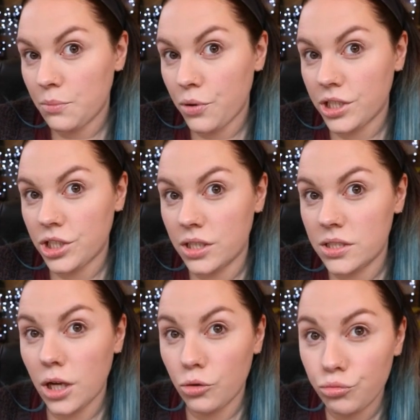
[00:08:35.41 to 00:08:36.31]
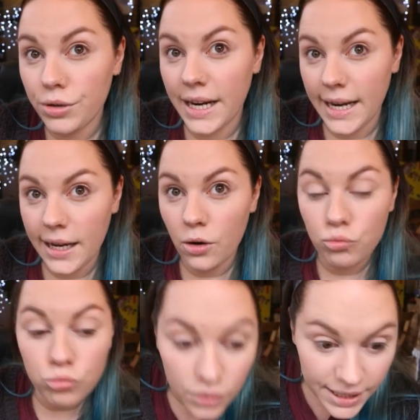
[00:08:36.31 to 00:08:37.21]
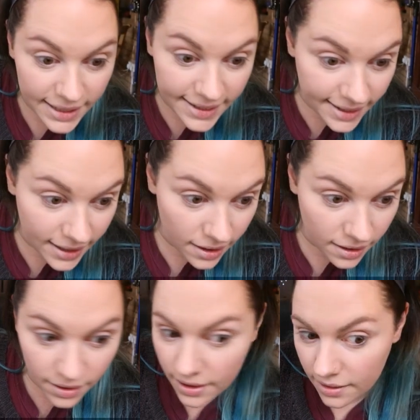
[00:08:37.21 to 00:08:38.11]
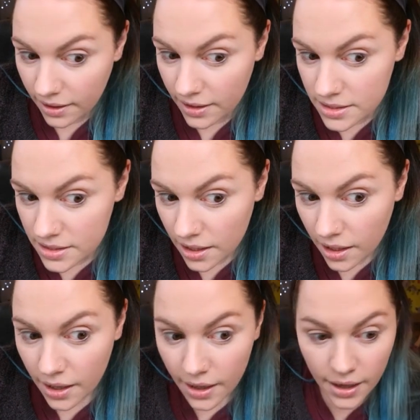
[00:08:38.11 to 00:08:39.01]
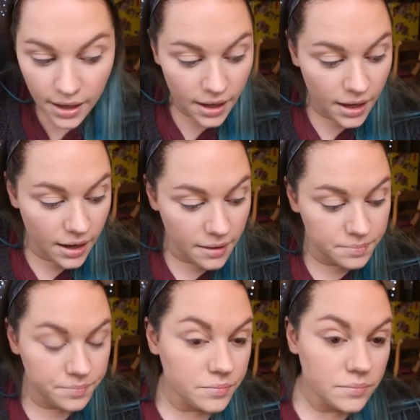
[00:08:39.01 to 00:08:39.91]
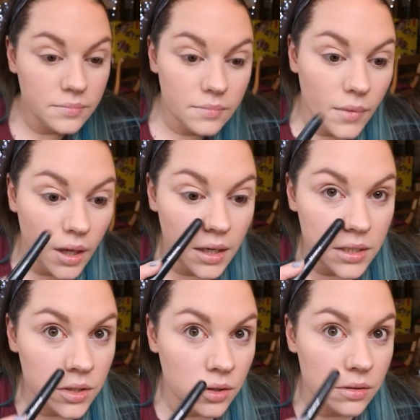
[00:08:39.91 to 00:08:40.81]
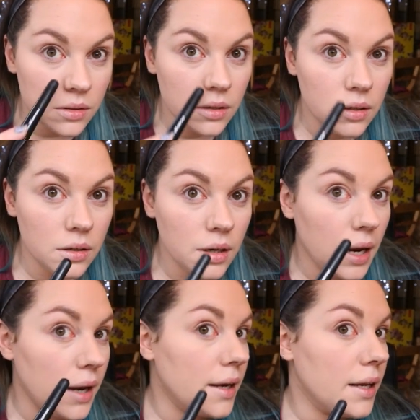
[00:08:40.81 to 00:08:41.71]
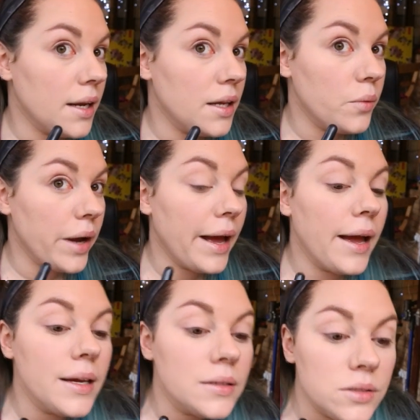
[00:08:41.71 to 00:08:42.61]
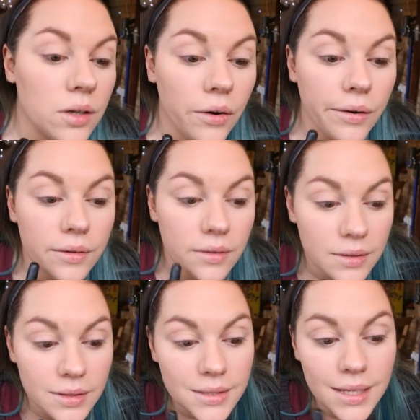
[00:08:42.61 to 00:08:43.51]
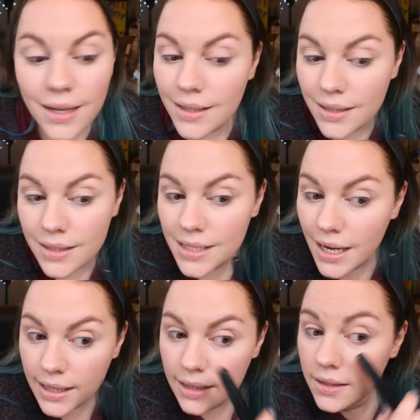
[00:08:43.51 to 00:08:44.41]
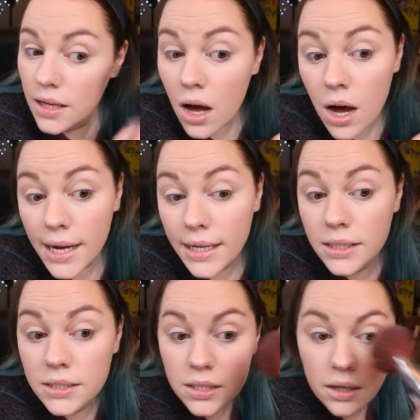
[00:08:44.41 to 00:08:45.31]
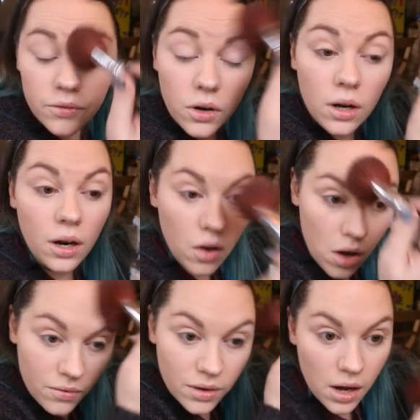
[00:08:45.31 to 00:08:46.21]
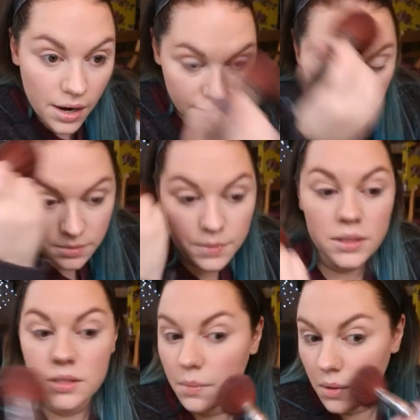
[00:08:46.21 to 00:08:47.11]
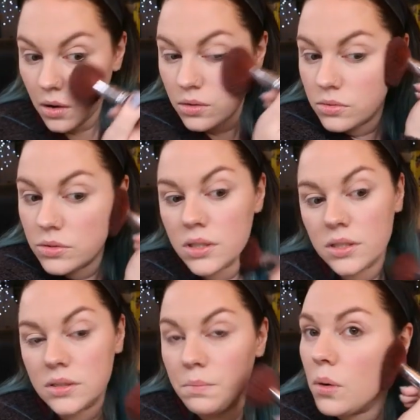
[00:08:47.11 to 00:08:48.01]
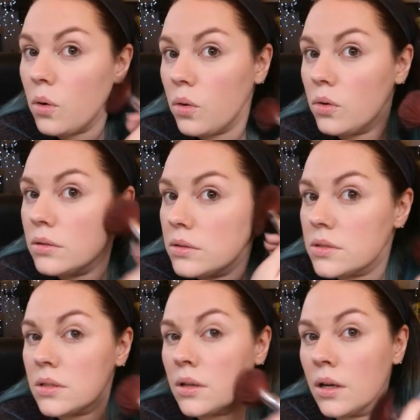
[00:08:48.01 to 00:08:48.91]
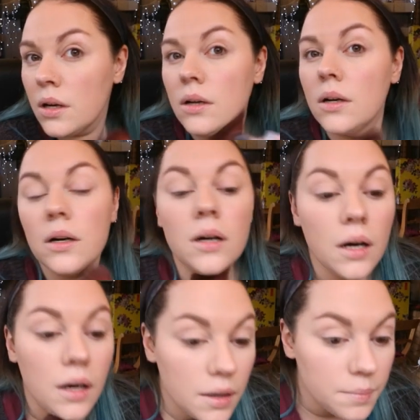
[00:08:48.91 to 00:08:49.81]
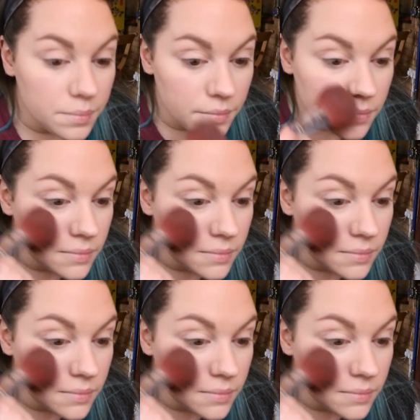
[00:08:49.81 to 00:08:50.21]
impressions i really really like this it it's not clinging anywhere it's not settling into any lines and i've got a lot of lines because i'm old as balls um